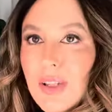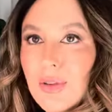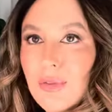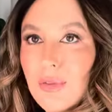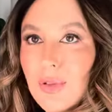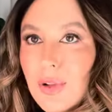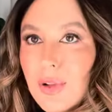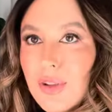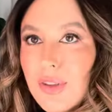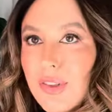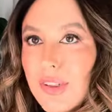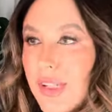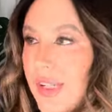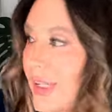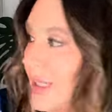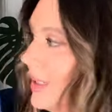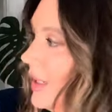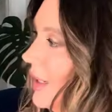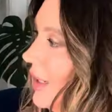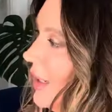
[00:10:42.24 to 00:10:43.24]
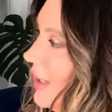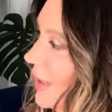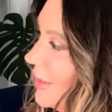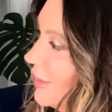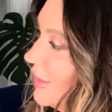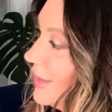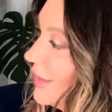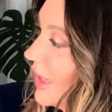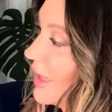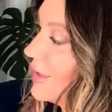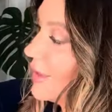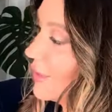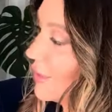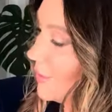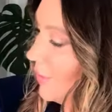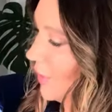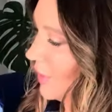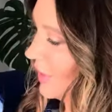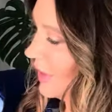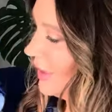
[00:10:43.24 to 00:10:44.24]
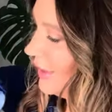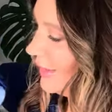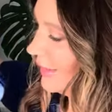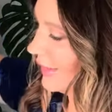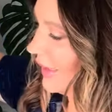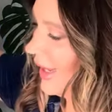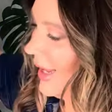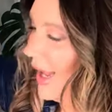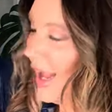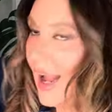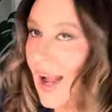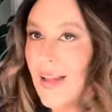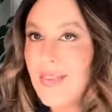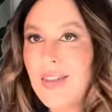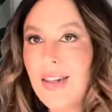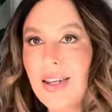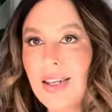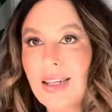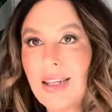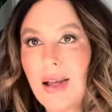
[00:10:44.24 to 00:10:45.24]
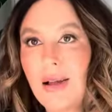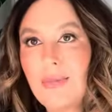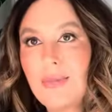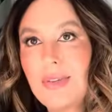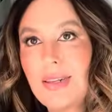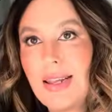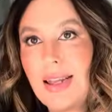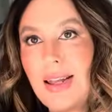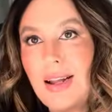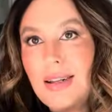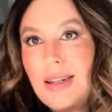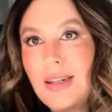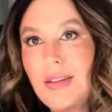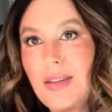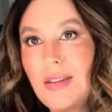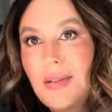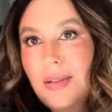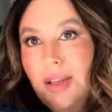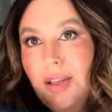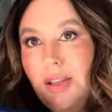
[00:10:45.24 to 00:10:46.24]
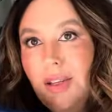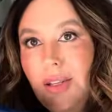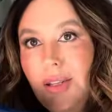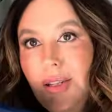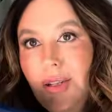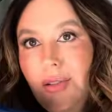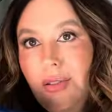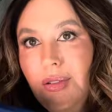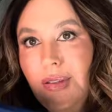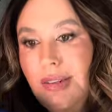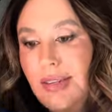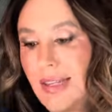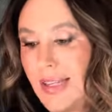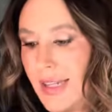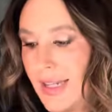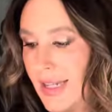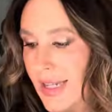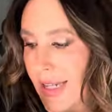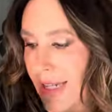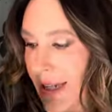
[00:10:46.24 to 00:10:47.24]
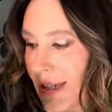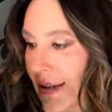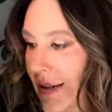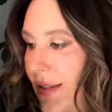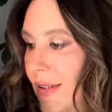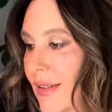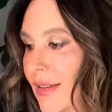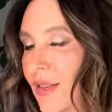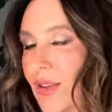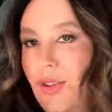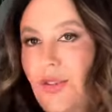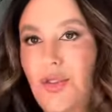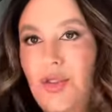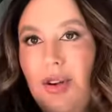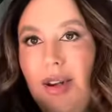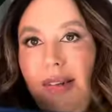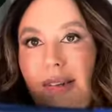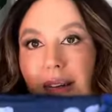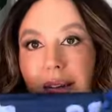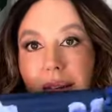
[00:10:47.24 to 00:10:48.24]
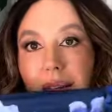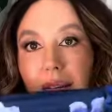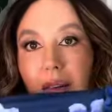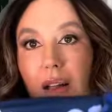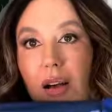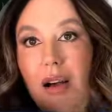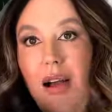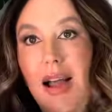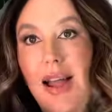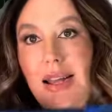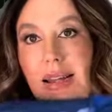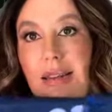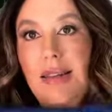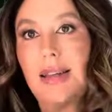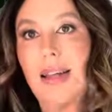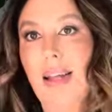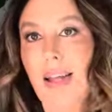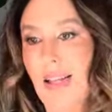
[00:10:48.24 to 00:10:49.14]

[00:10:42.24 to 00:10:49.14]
ruching just under the bodice, and then it come down into a cute little tiered sort of dress. It's lined.